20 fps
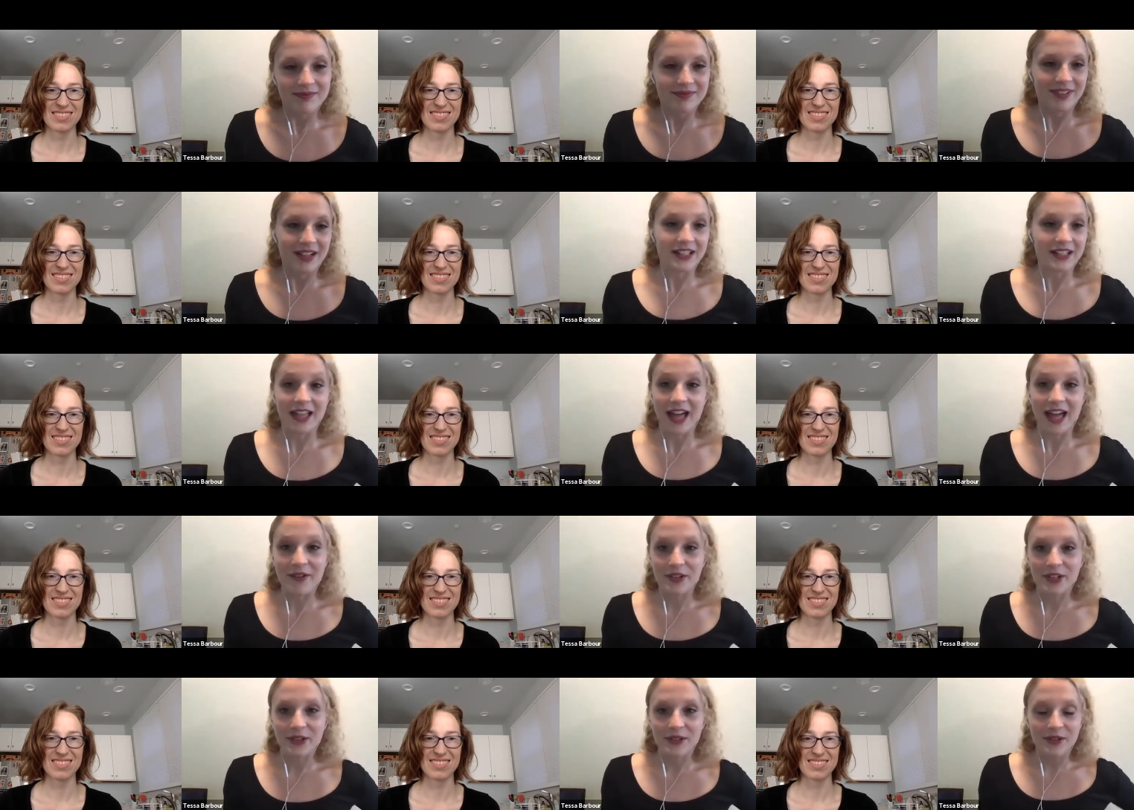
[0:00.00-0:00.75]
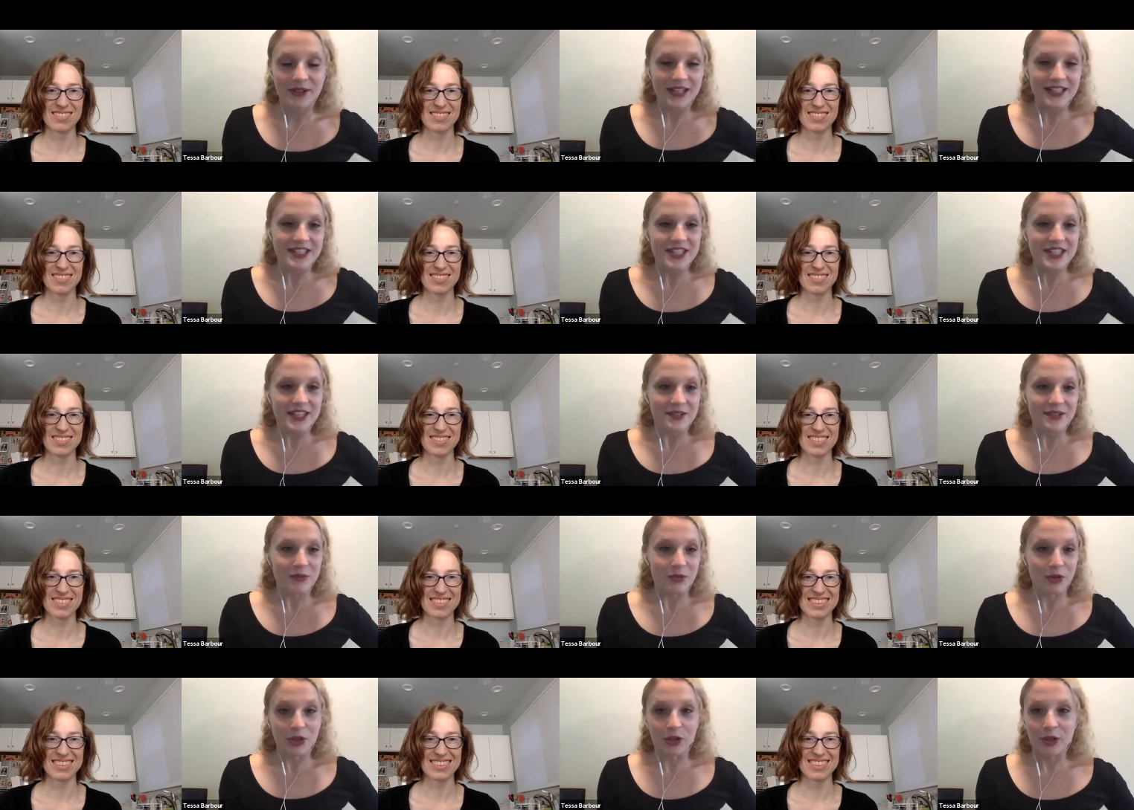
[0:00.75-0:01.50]
Speaker 1: allow you into
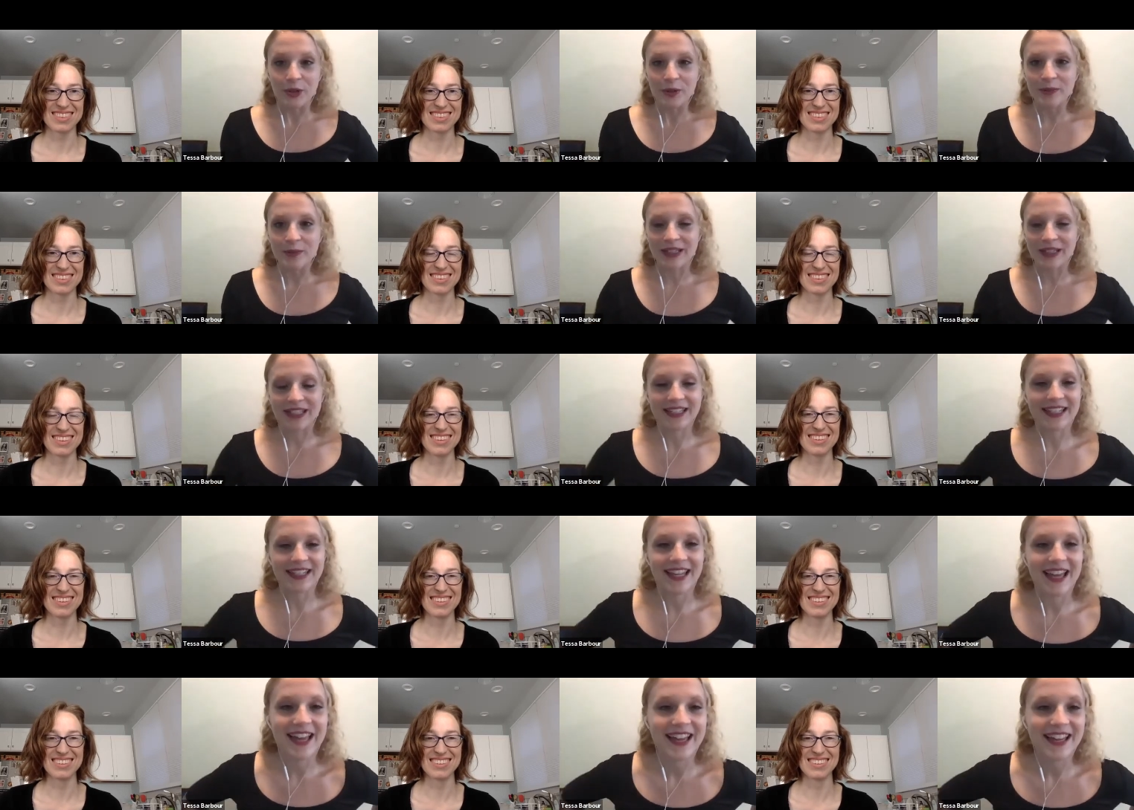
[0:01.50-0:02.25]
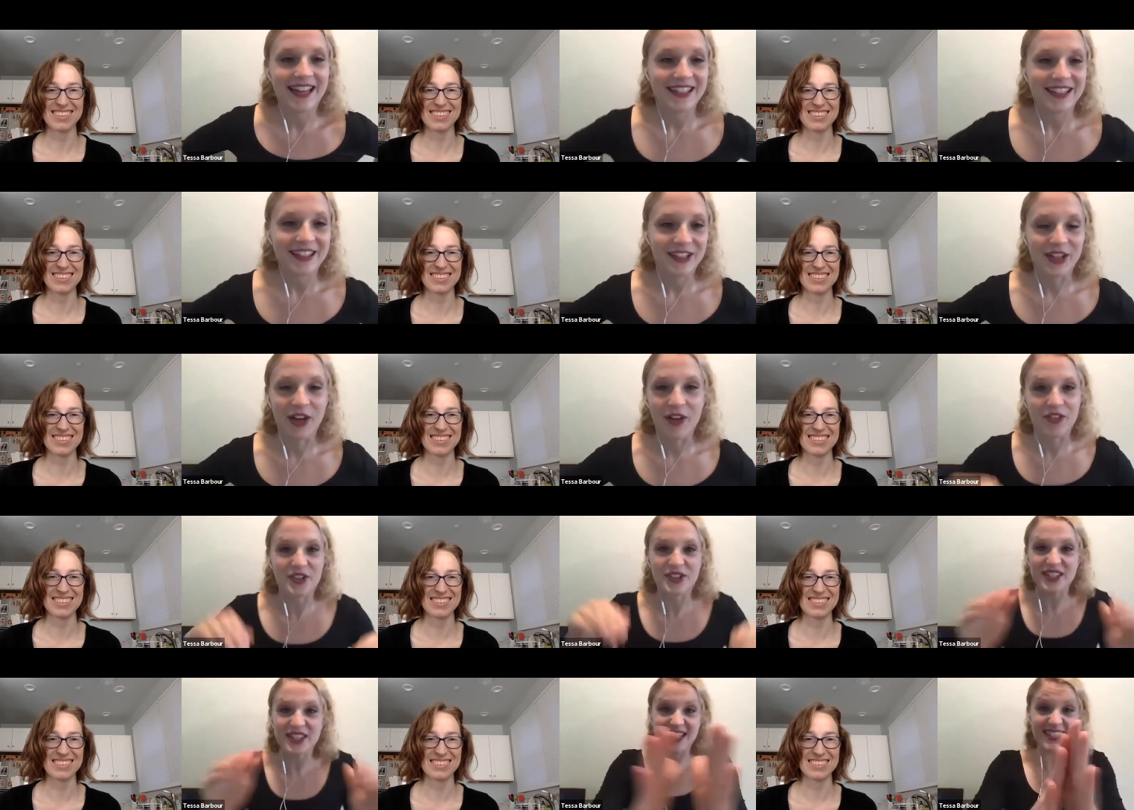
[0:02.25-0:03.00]
the room. And, you know,
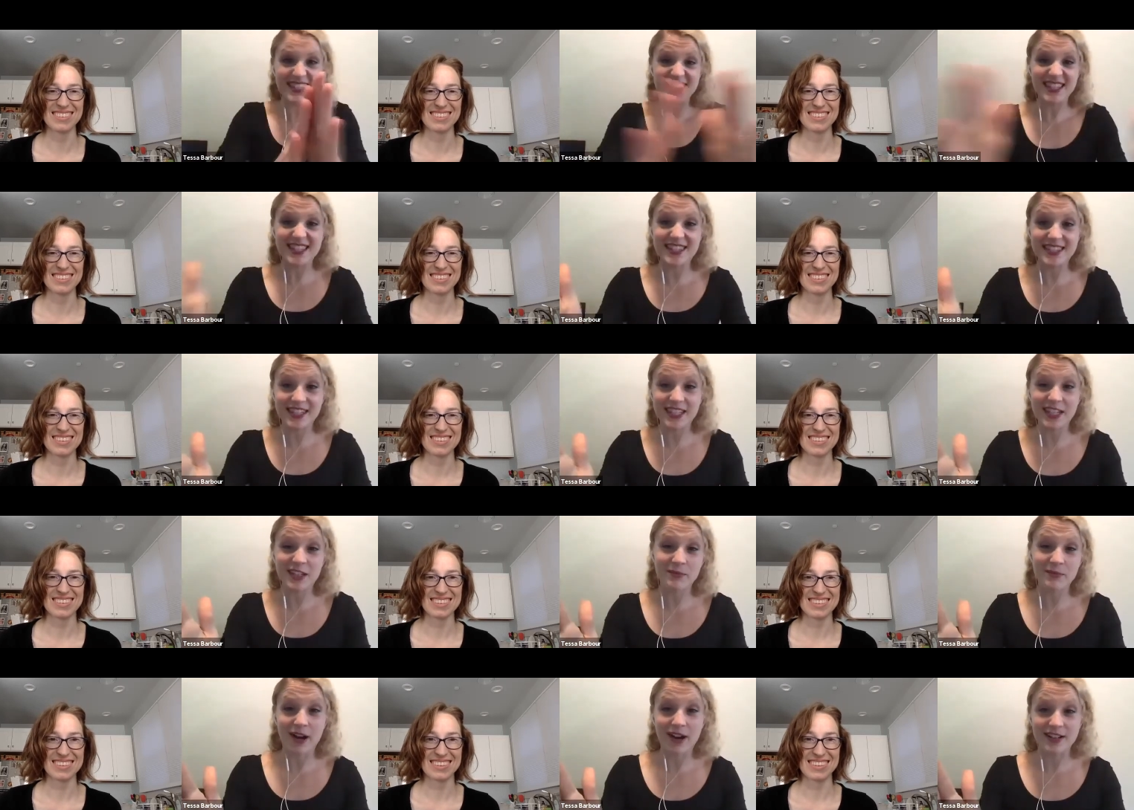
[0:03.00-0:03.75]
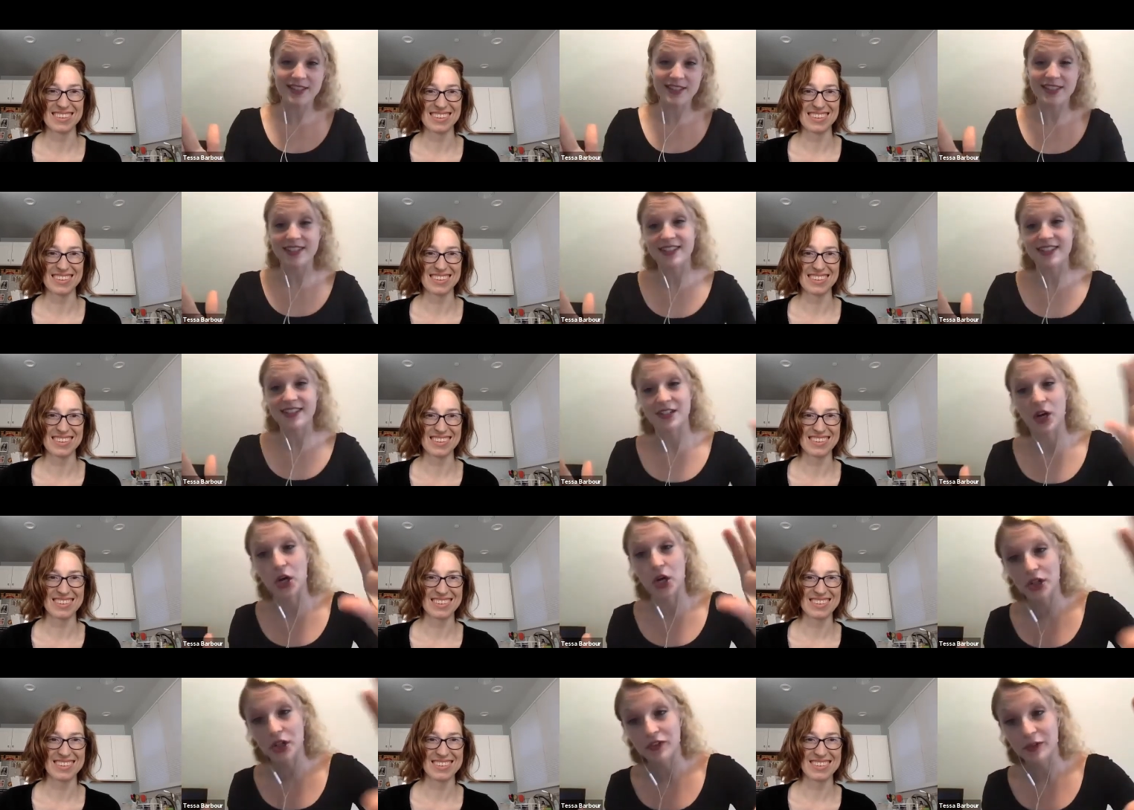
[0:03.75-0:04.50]
there's like 16 boxes and
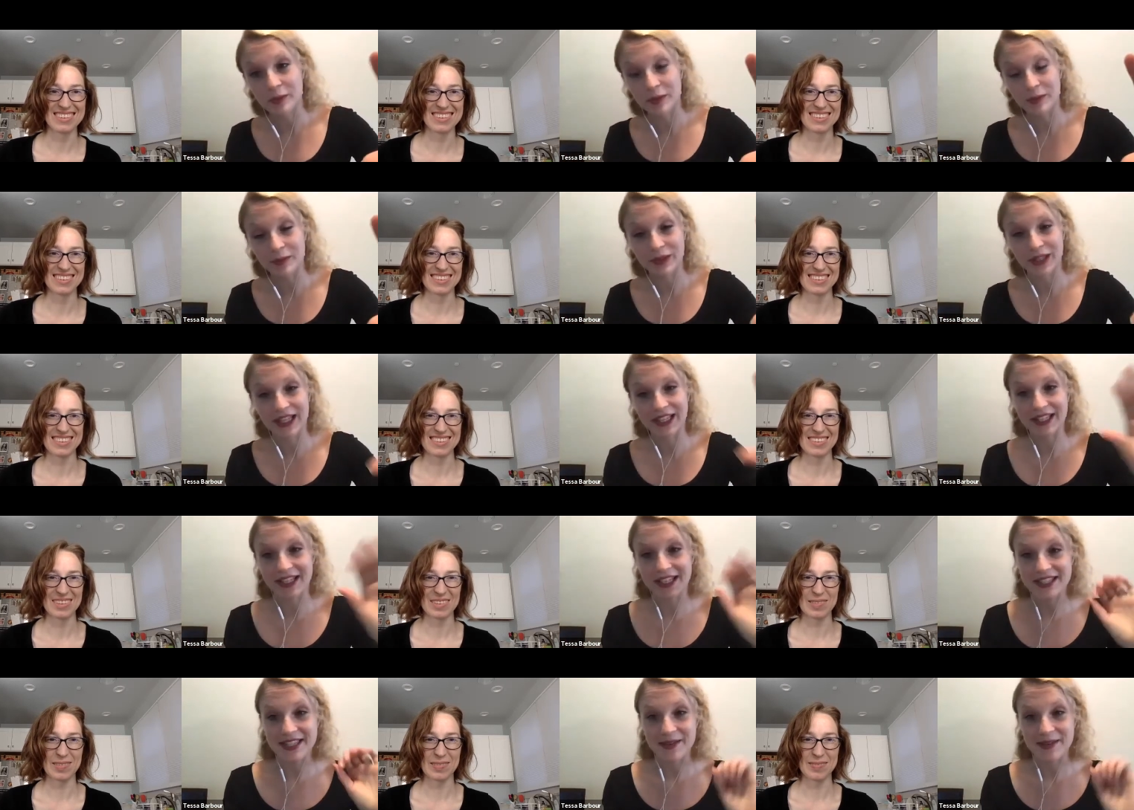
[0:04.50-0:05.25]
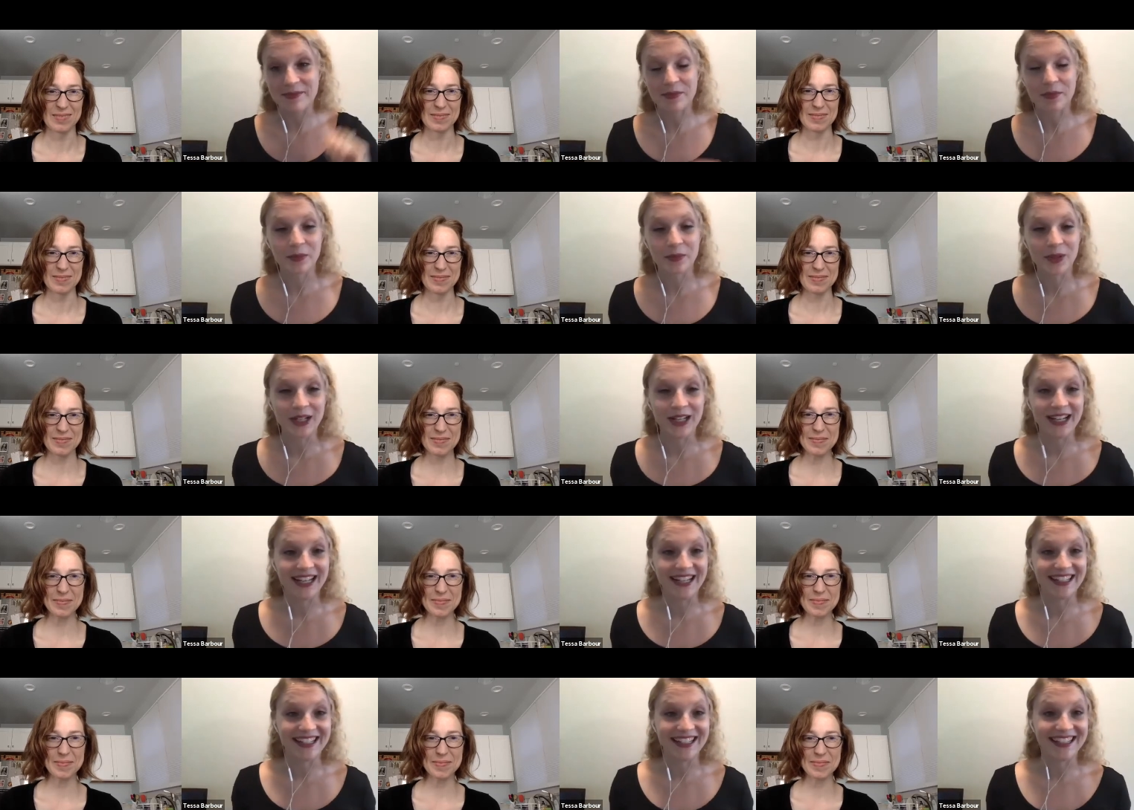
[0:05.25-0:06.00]
all of them are blank except
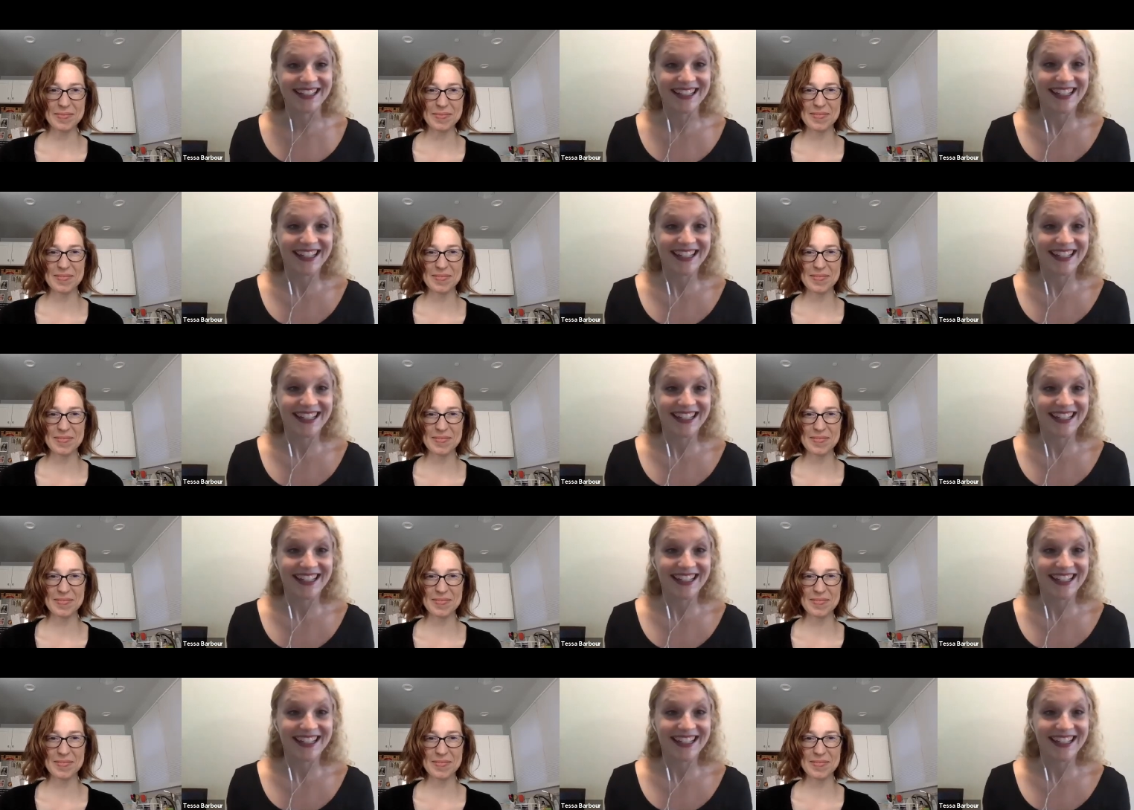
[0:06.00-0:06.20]
one. And